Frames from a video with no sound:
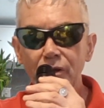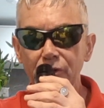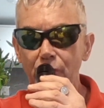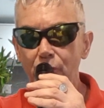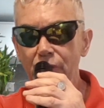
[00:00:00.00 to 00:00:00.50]

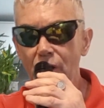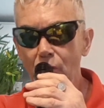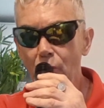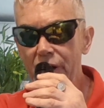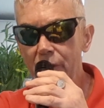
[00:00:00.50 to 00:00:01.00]
You
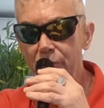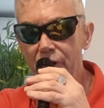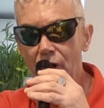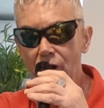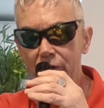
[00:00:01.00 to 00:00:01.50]
know I'm
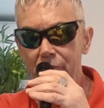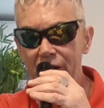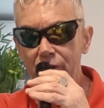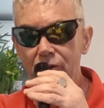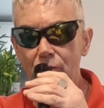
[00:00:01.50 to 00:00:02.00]
the hard
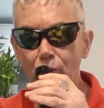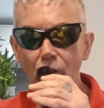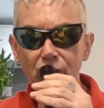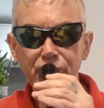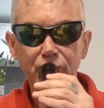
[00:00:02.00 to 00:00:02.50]
man,
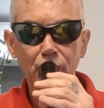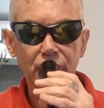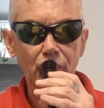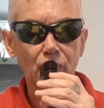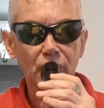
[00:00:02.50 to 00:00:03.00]
wants all
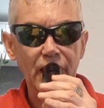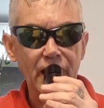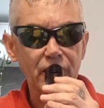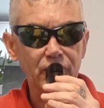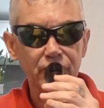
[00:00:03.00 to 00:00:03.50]
your
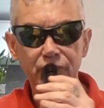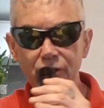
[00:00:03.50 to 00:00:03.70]
land.